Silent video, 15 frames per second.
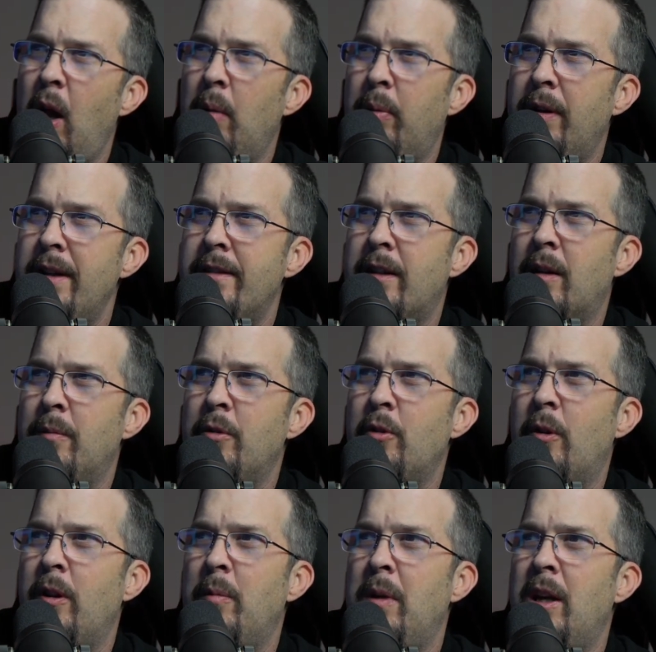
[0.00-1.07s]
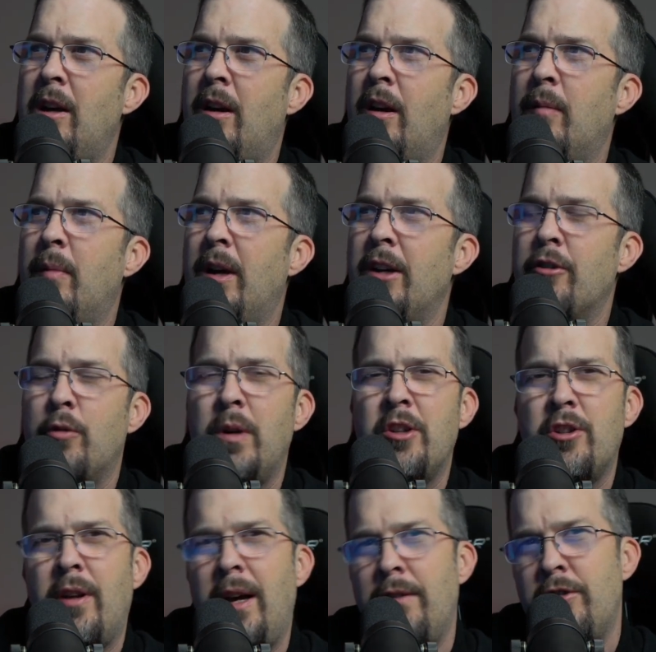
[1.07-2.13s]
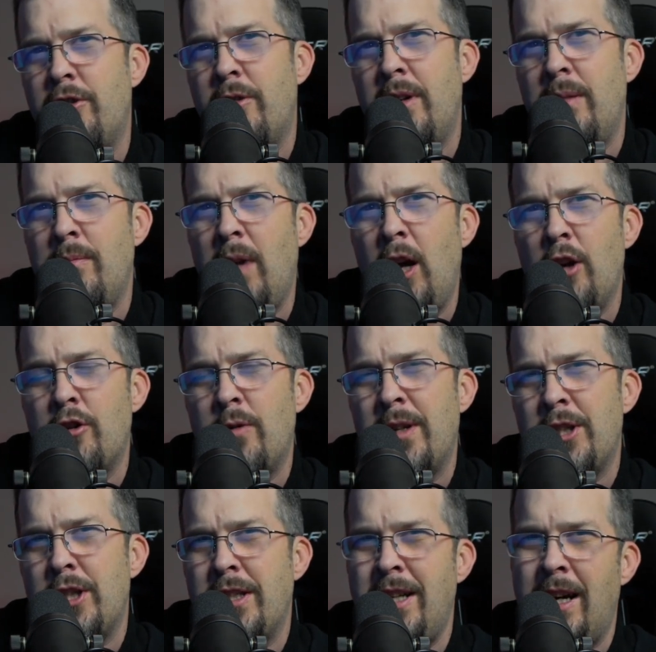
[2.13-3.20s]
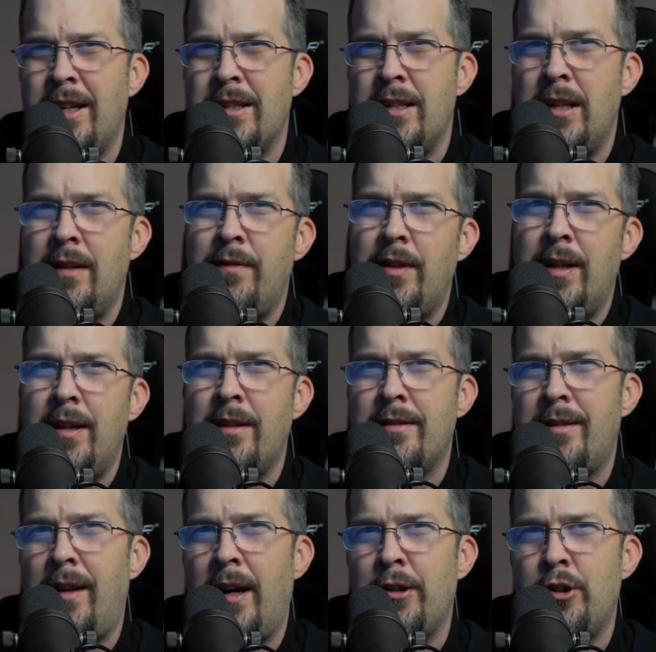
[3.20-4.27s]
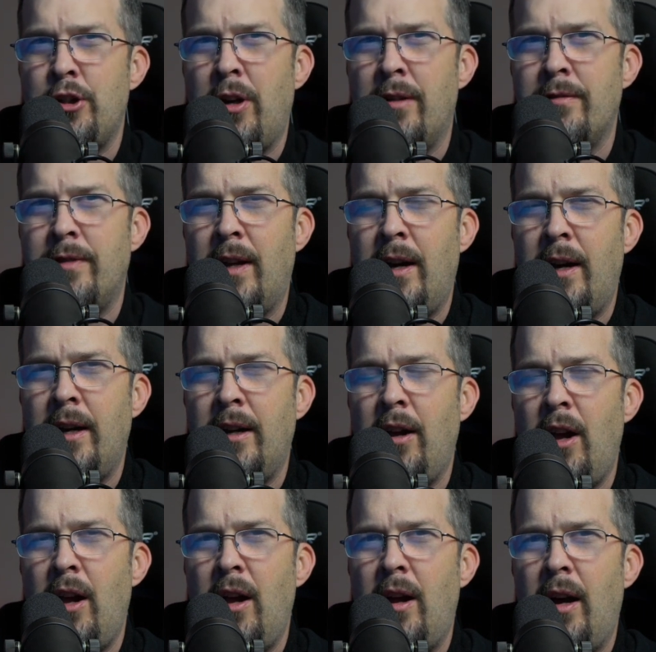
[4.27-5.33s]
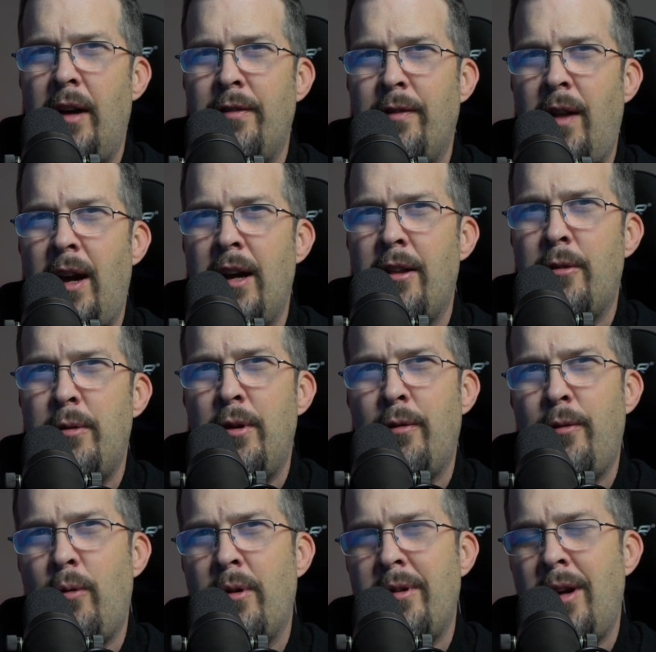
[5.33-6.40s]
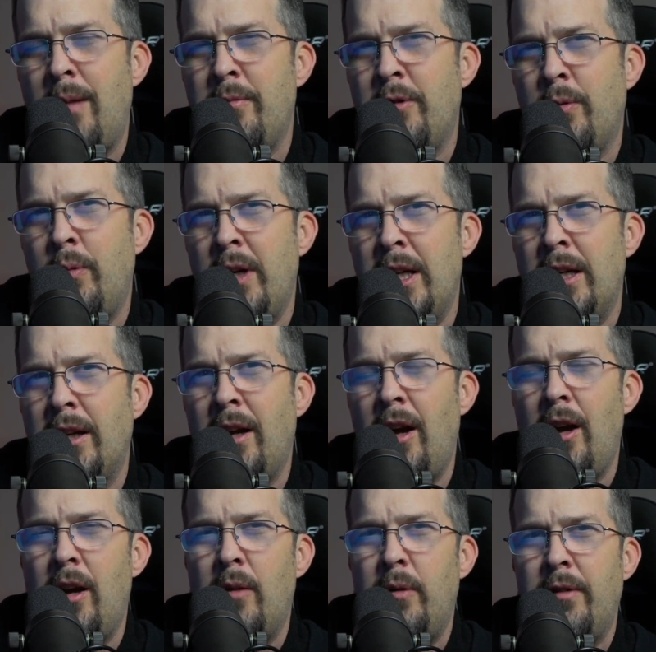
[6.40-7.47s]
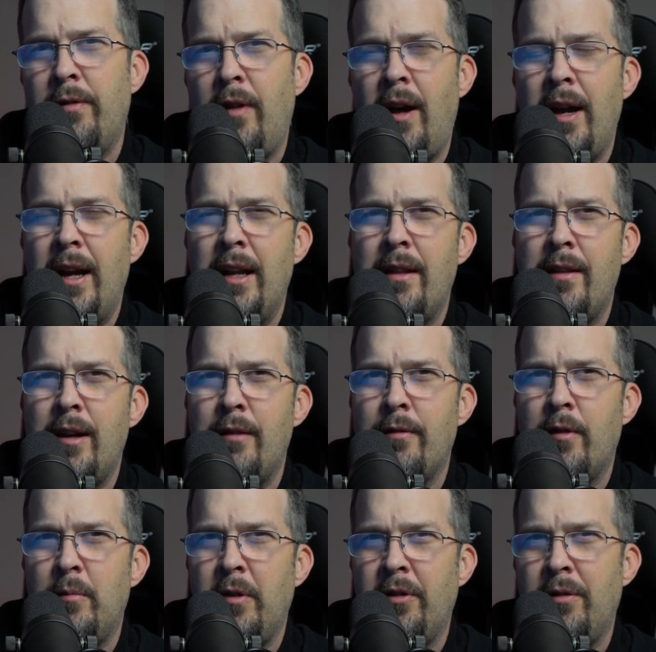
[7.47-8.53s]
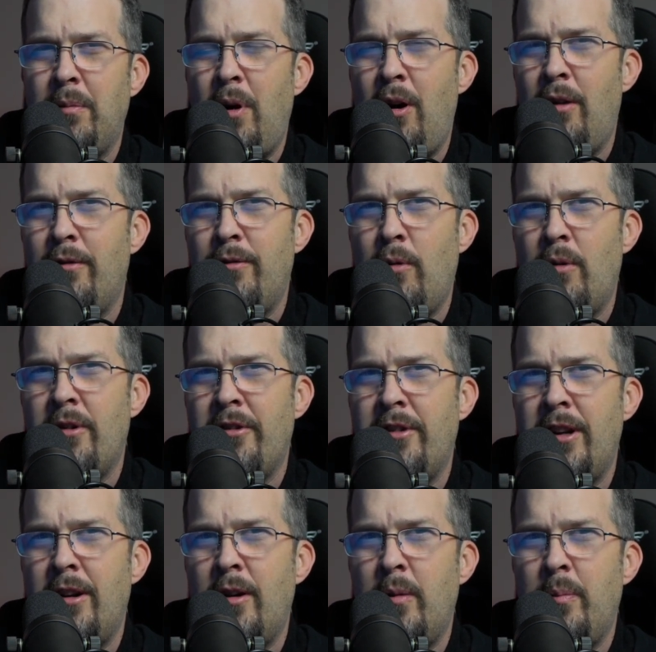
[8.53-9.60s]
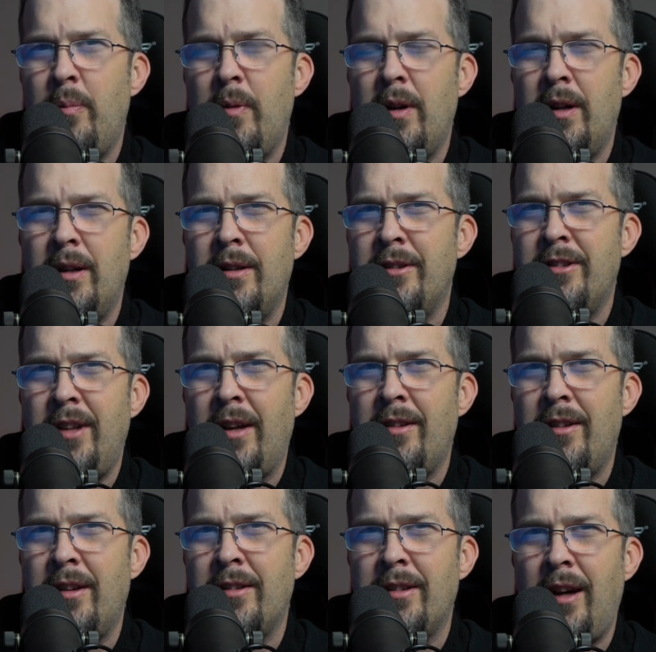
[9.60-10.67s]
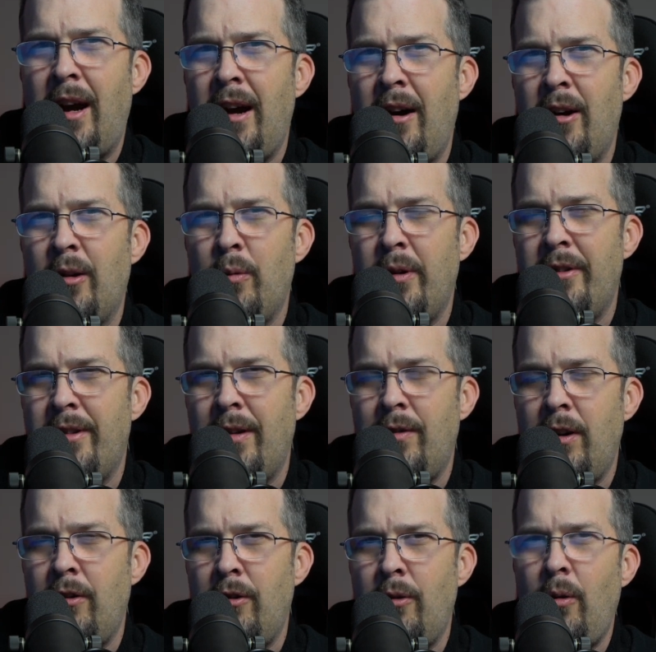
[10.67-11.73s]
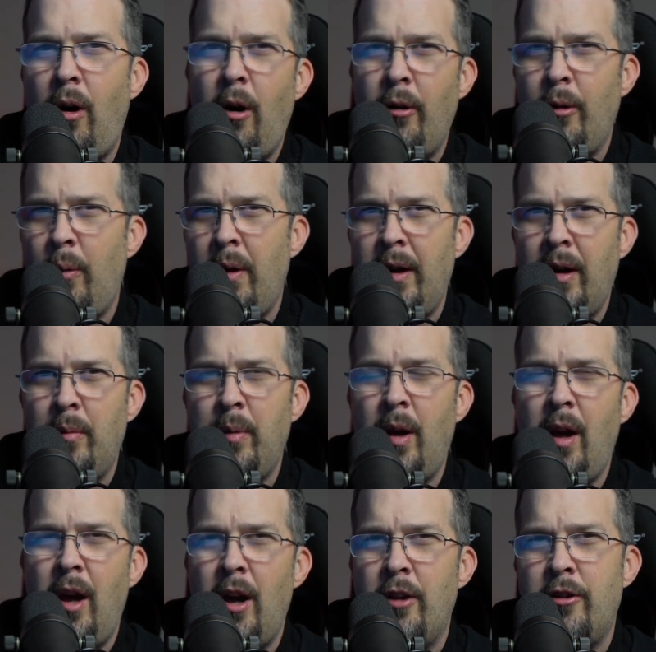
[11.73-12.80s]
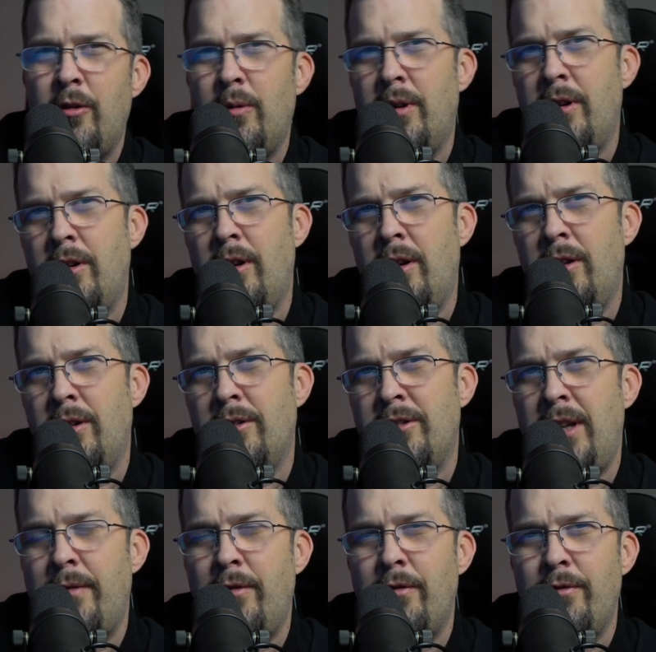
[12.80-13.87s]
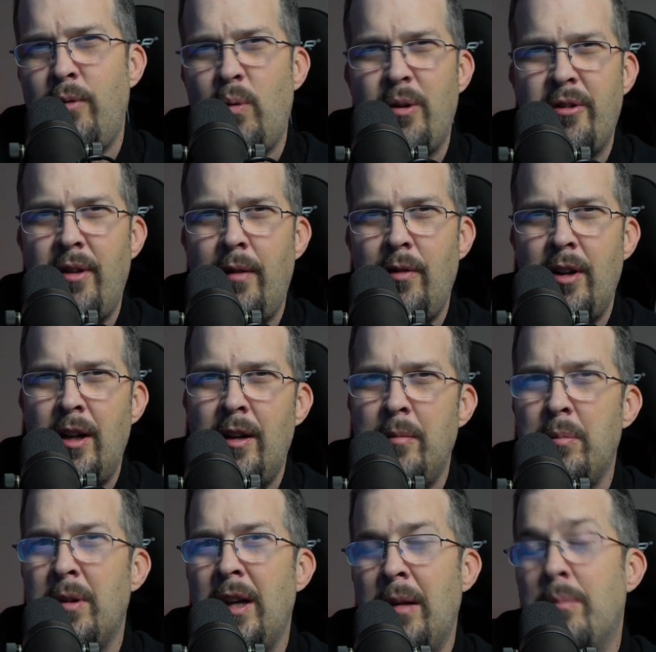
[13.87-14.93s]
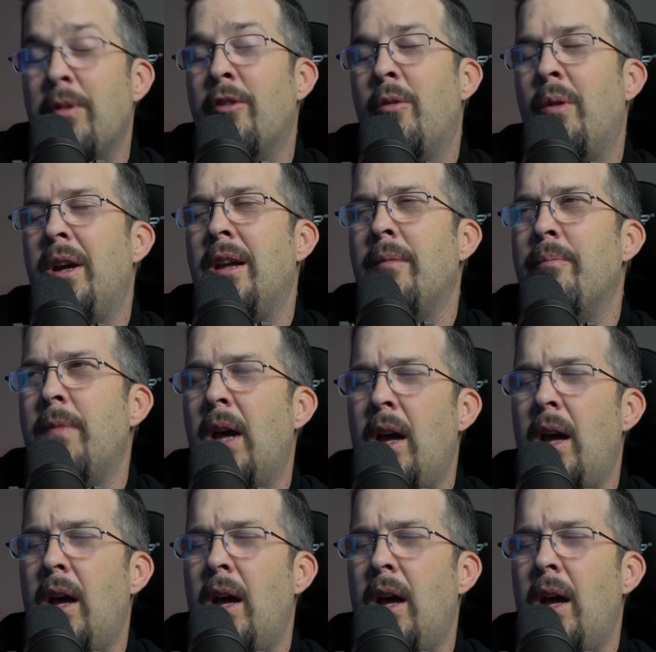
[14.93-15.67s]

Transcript: Please come join me on my Twitch live stream, twitch.tv/JonFly. I fly 3 or 4 times a week. We fly anything from a small 4-seater Cessna Skyhawk 172 all the way up to a 747 and in between.